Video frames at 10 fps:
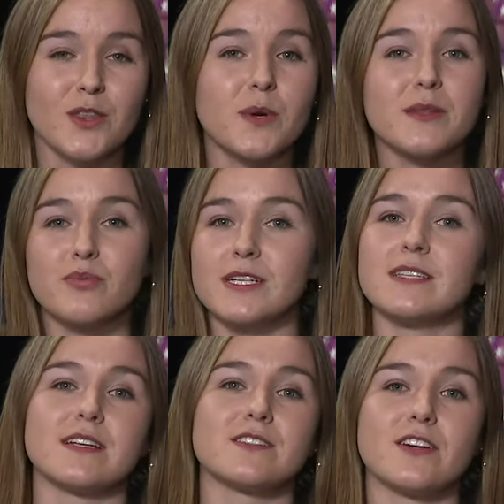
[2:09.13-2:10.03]
The way the
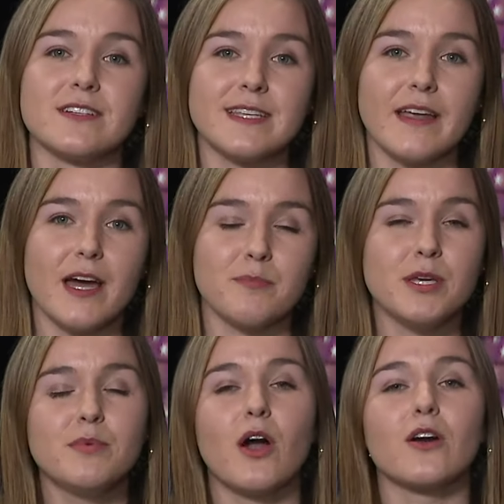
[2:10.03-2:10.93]
precincts are set up,
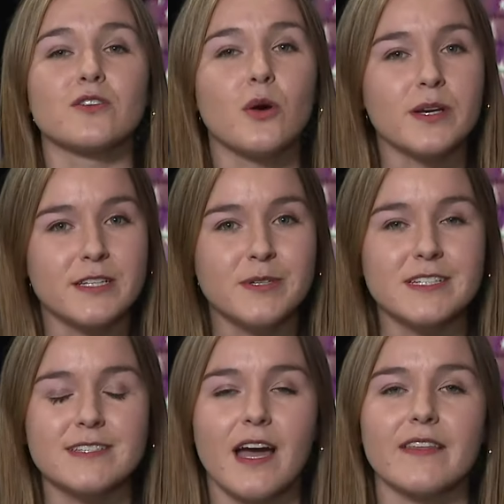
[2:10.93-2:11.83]
people are going to be
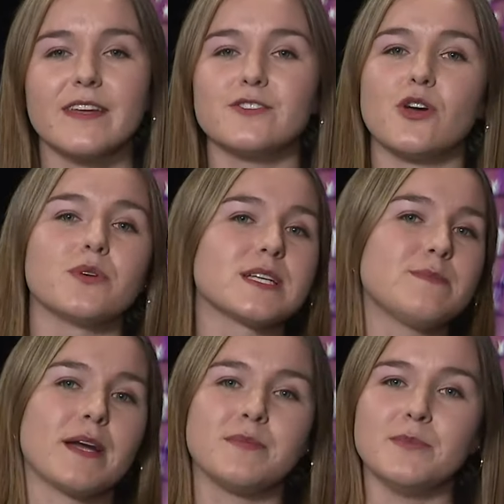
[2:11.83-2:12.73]
inside. They don't
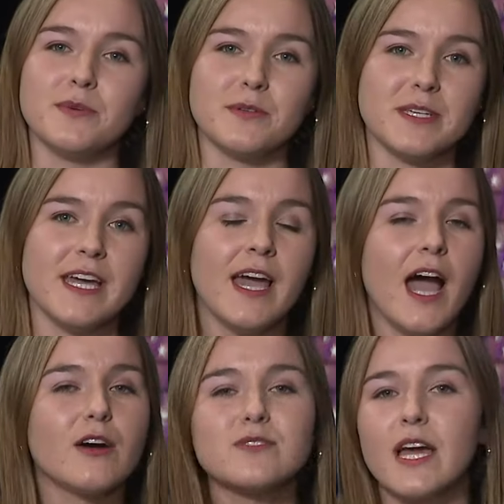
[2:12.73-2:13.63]
expect people to be
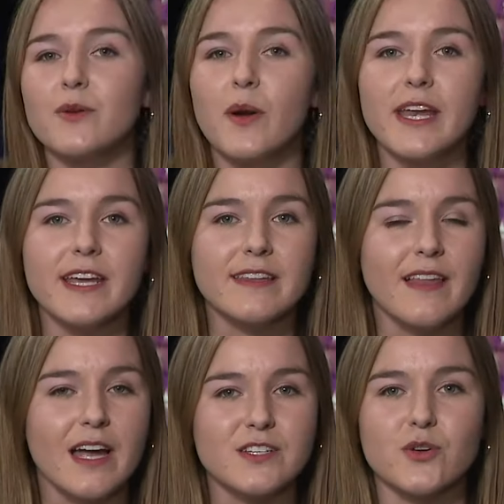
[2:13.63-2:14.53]
outside waiting in
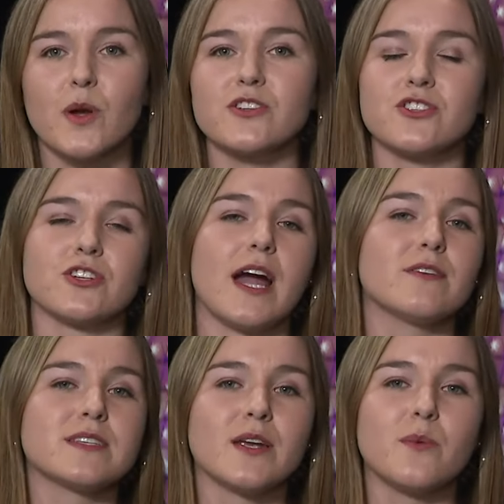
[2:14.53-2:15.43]
line to register,
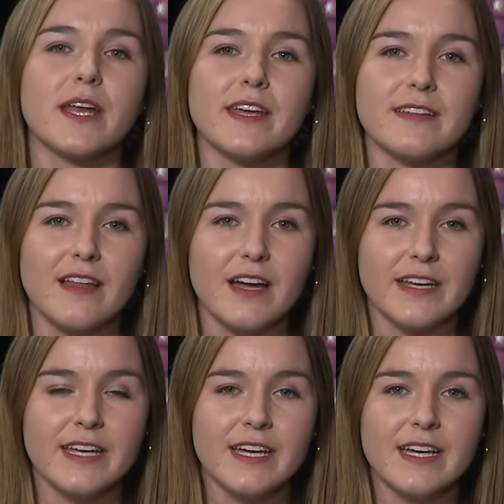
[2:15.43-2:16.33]
outside waiting in
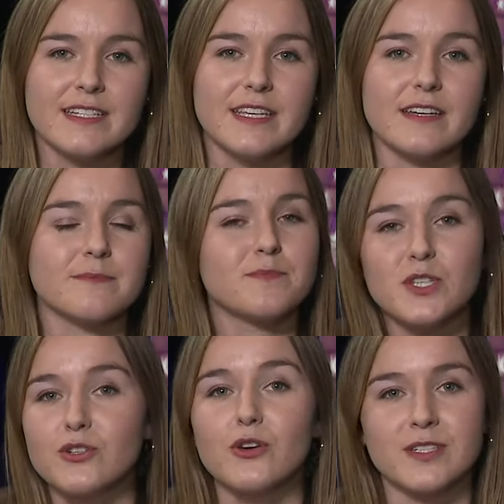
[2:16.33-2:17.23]
line to,
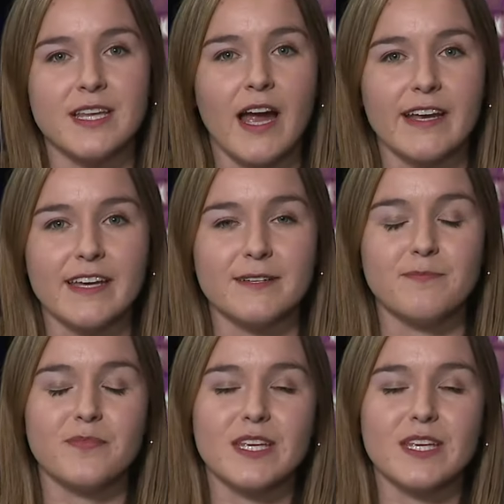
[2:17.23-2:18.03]
you know, sign in.